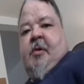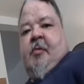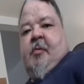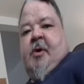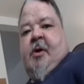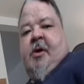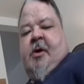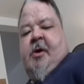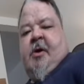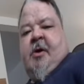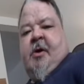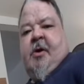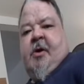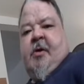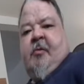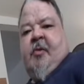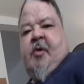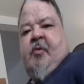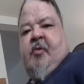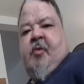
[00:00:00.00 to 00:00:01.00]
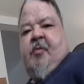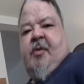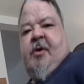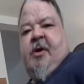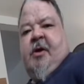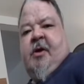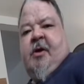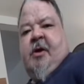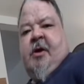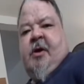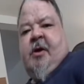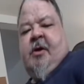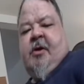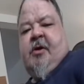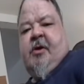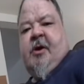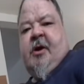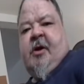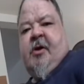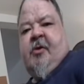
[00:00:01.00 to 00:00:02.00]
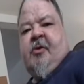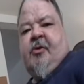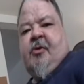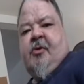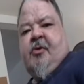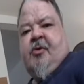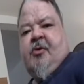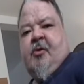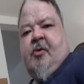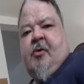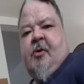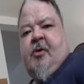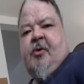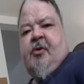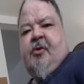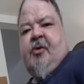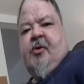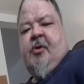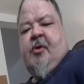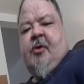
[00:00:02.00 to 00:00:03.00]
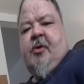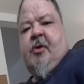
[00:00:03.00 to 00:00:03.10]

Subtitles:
But I remember being down to shorts.